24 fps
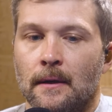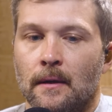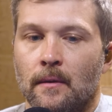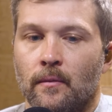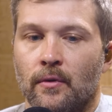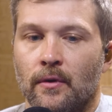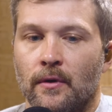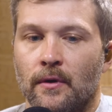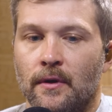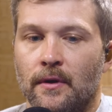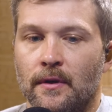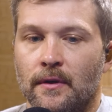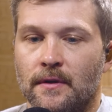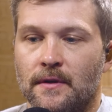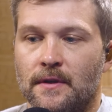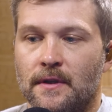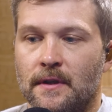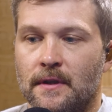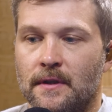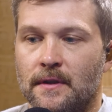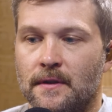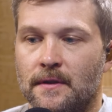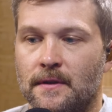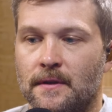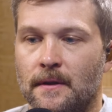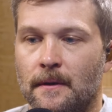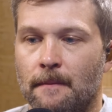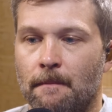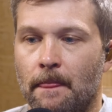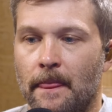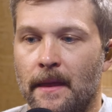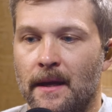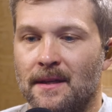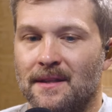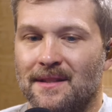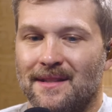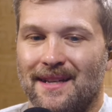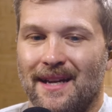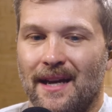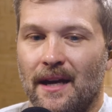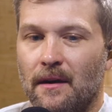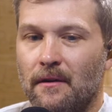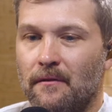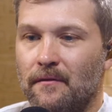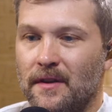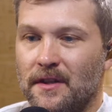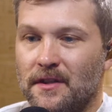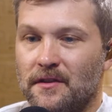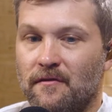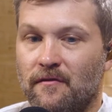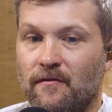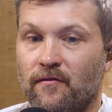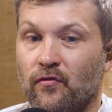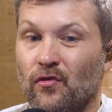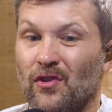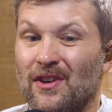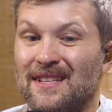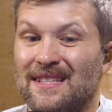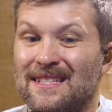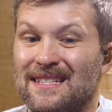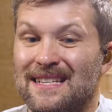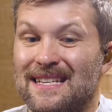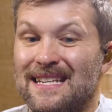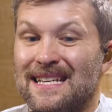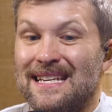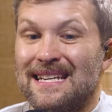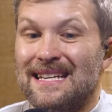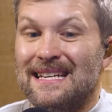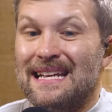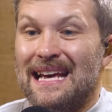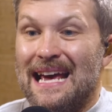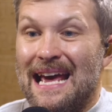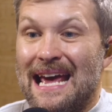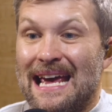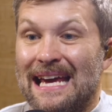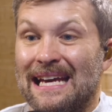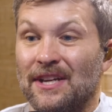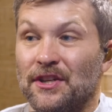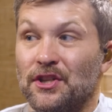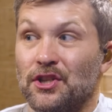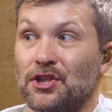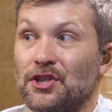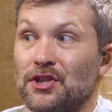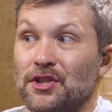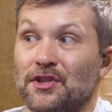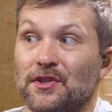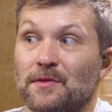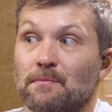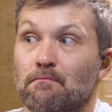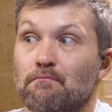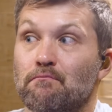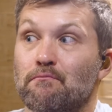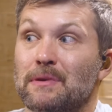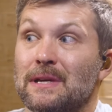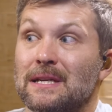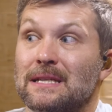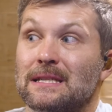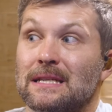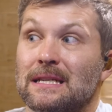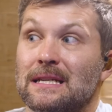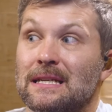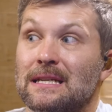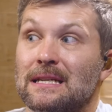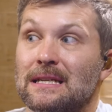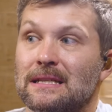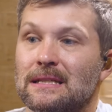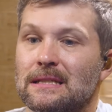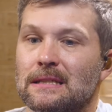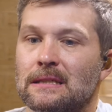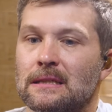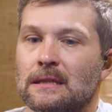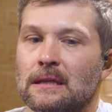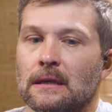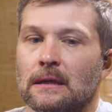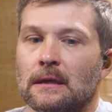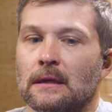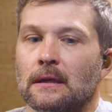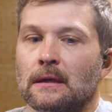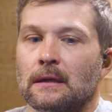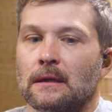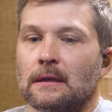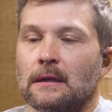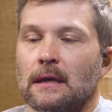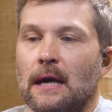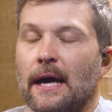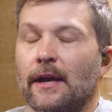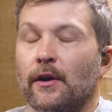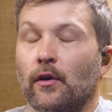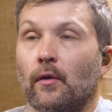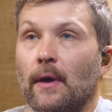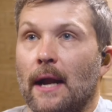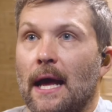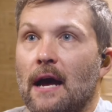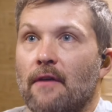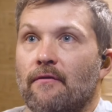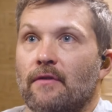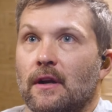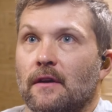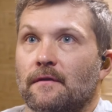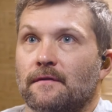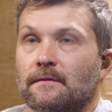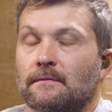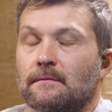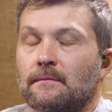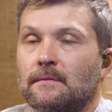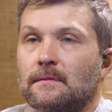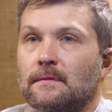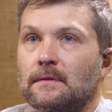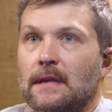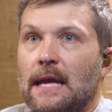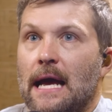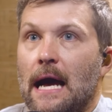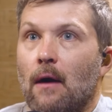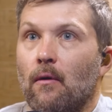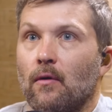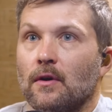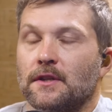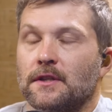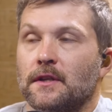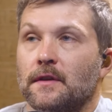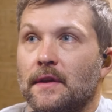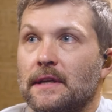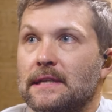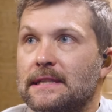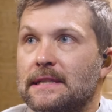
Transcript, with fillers: produces is kind of this frenzied, anxious busyness. I don't have enough hours in the